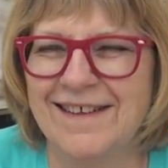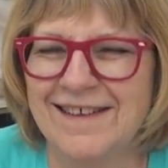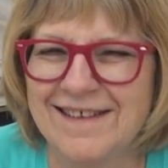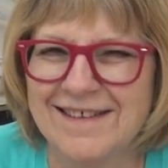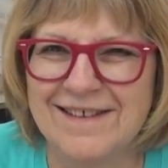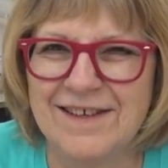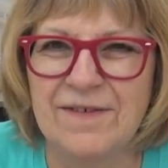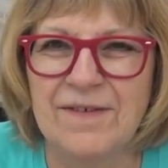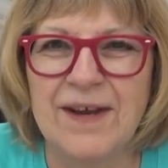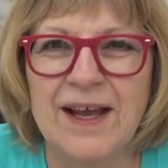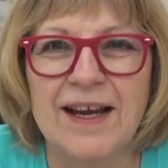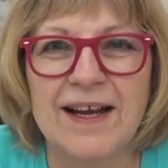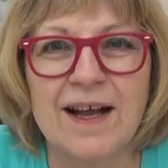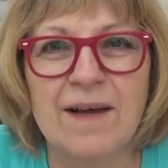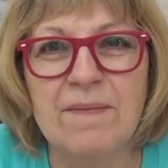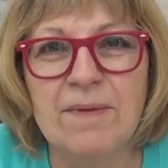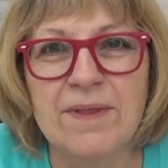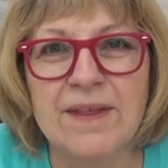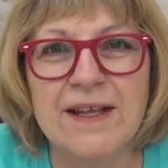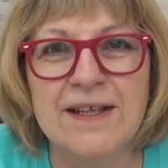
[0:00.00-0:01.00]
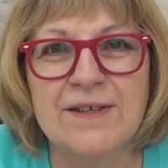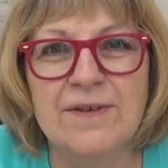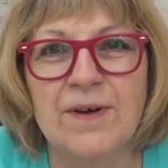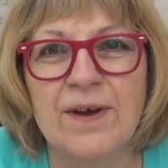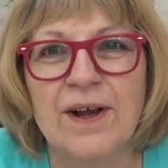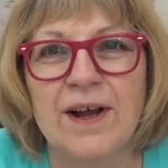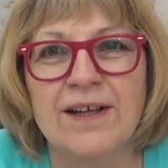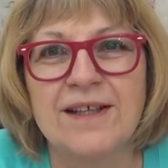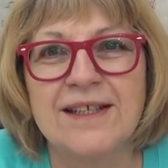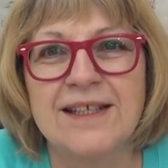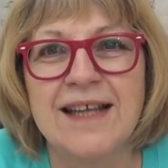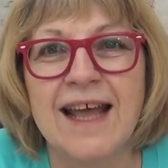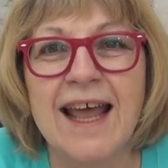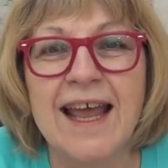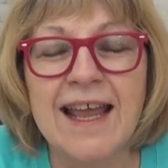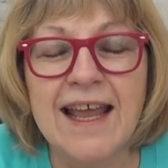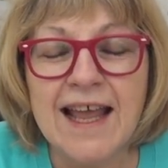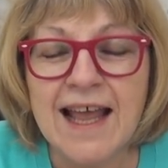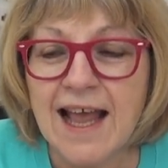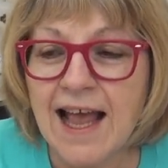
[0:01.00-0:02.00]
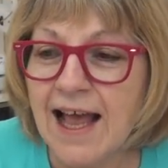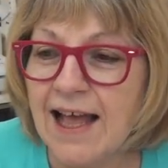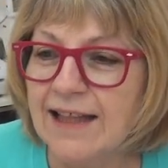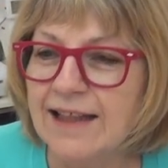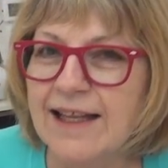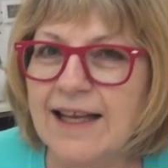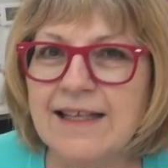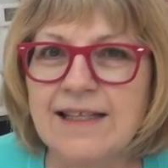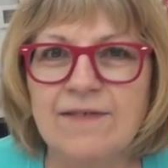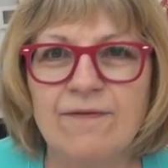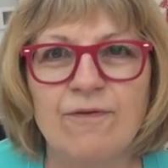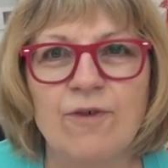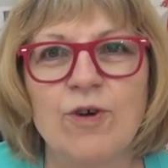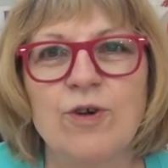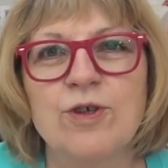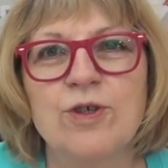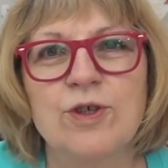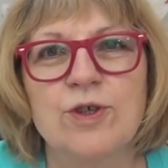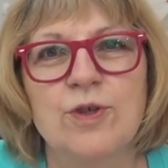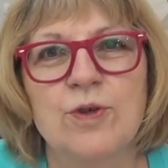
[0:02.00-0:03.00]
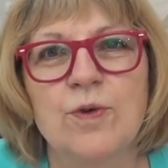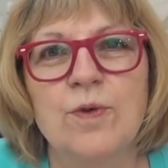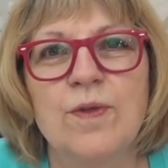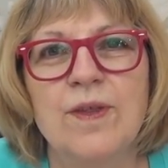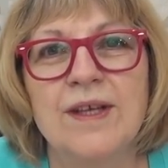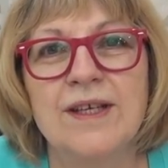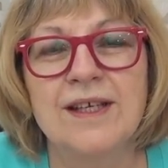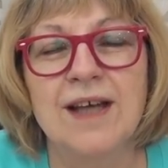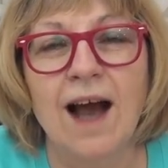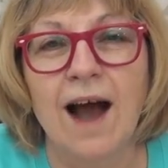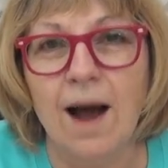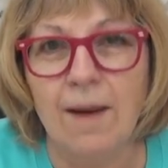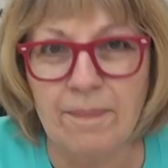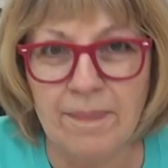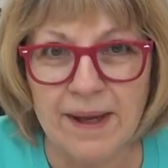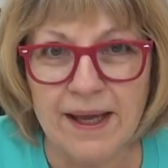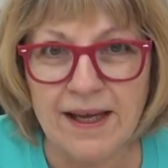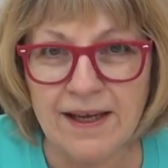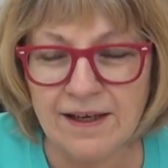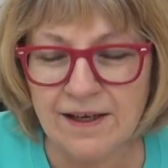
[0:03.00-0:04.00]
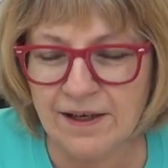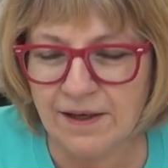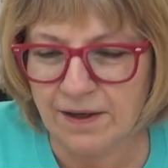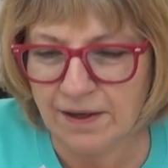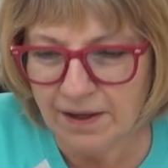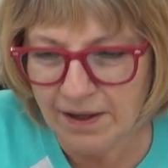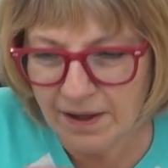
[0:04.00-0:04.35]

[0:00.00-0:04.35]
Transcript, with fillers: So we got a couple things going on today. Let's first do the topic.